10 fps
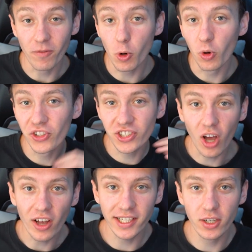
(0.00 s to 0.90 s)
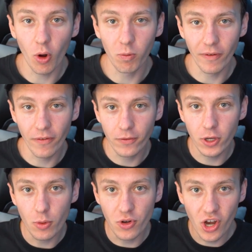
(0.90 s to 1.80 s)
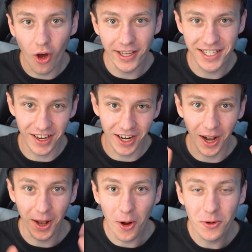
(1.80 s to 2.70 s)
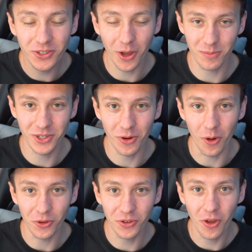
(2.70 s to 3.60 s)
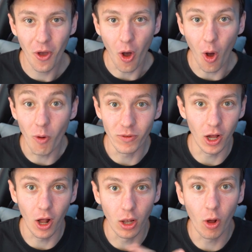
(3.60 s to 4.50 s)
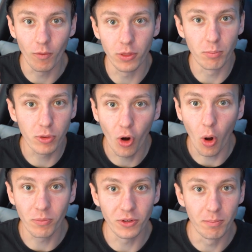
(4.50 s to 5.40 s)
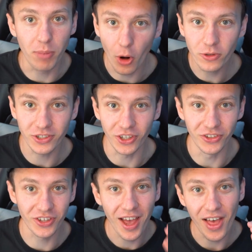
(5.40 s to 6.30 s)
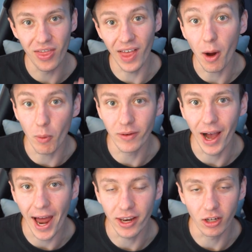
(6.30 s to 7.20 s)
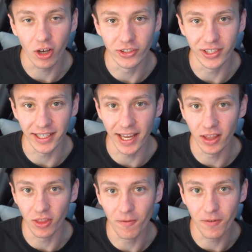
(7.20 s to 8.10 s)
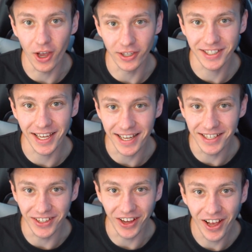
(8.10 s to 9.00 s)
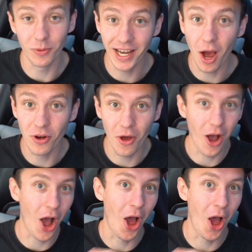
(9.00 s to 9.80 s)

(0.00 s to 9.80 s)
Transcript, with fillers: of course started off with a few nice close-up shots of a lot of the props and posters that we were analysing in the first teaser. So we now know